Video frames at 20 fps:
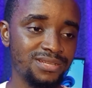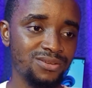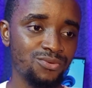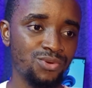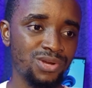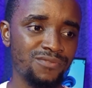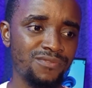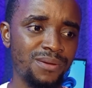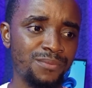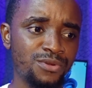
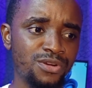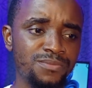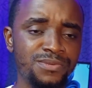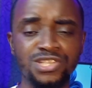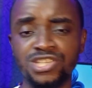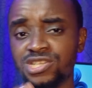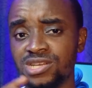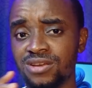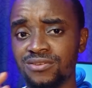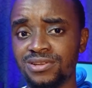Right, whatever
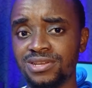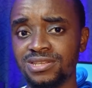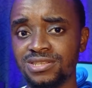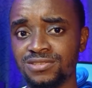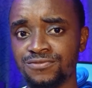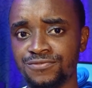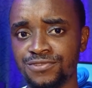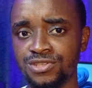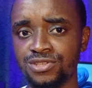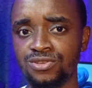I'm going to be
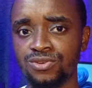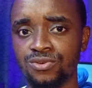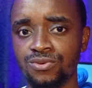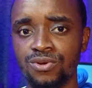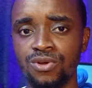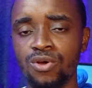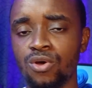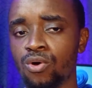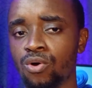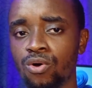sharing in this
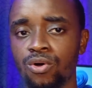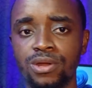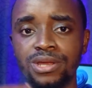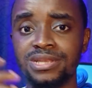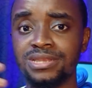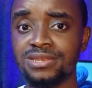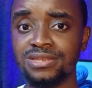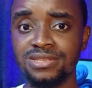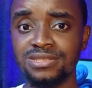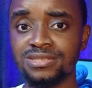video
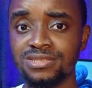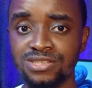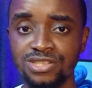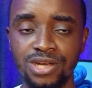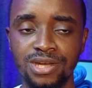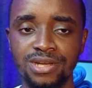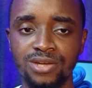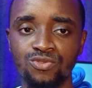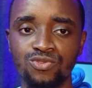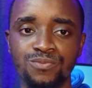or in
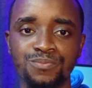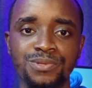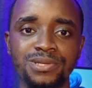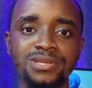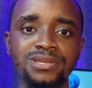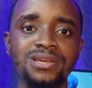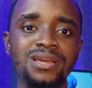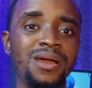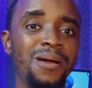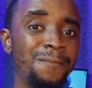this
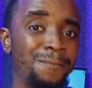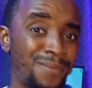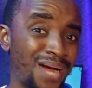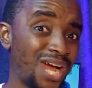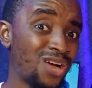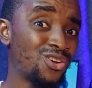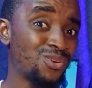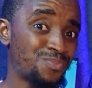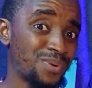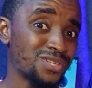channel would be
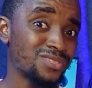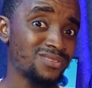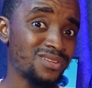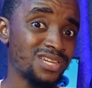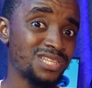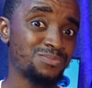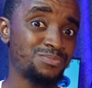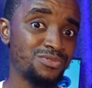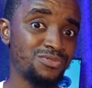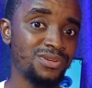my
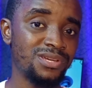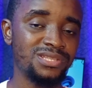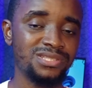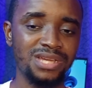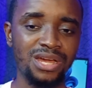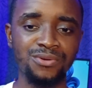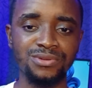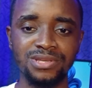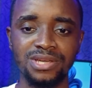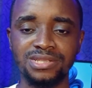own personal
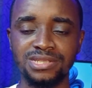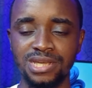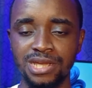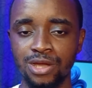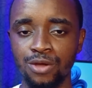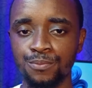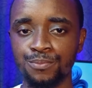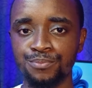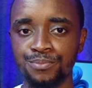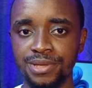experience, how
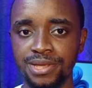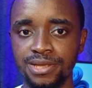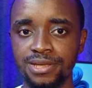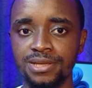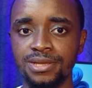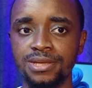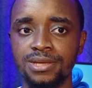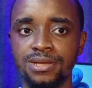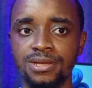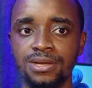it has helped
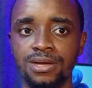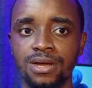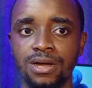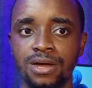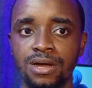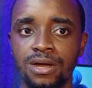me.